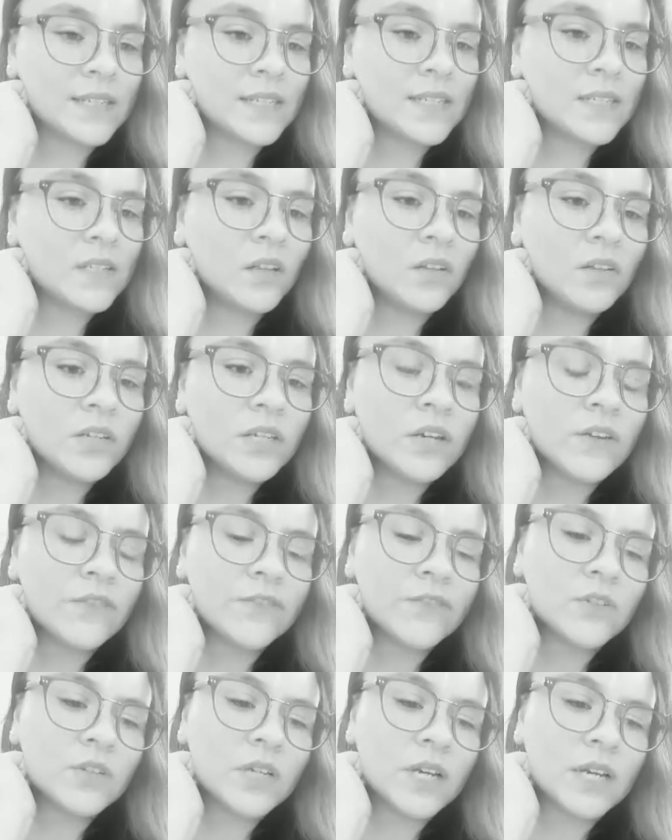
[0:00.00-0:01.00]
Histology of
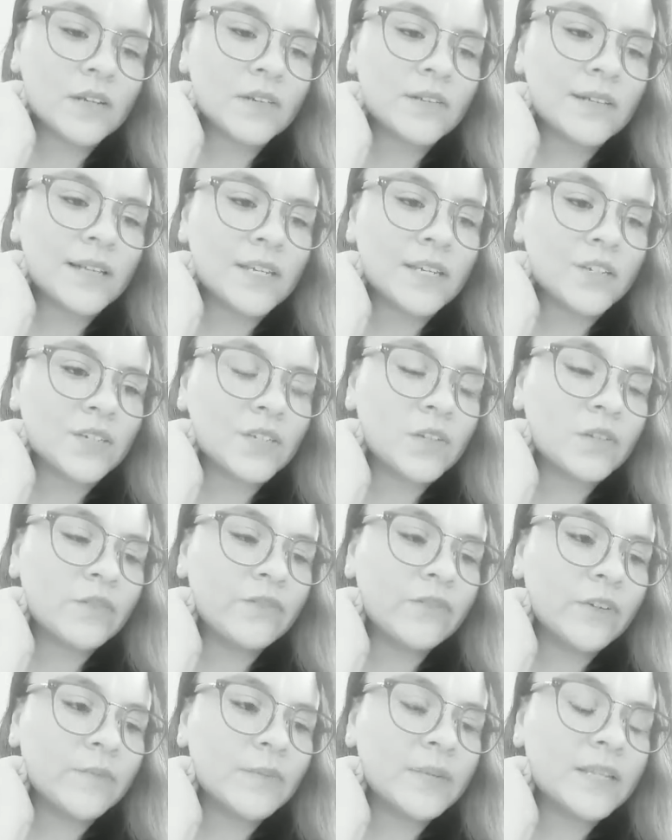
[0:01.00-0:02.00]
cutaneous lesions
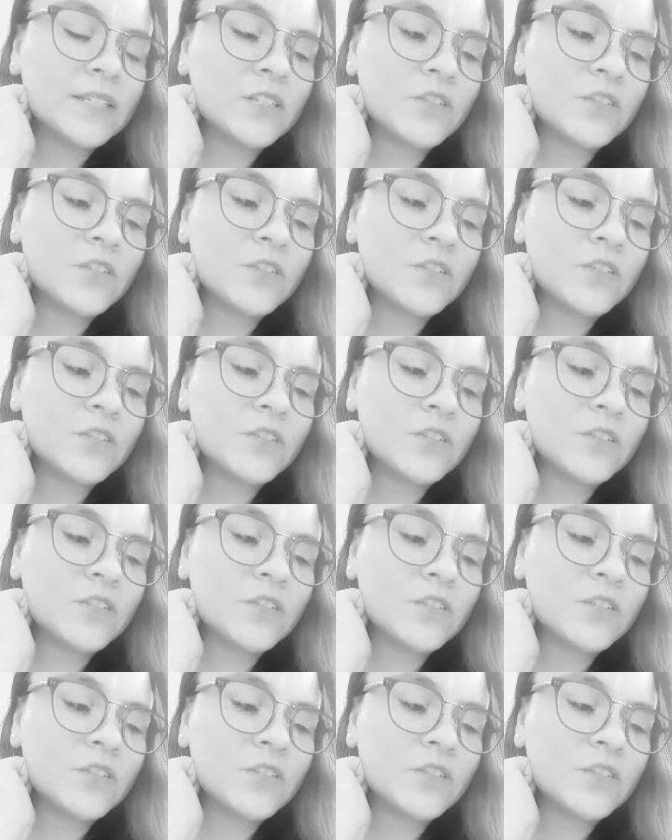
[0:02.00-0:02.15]
confirmed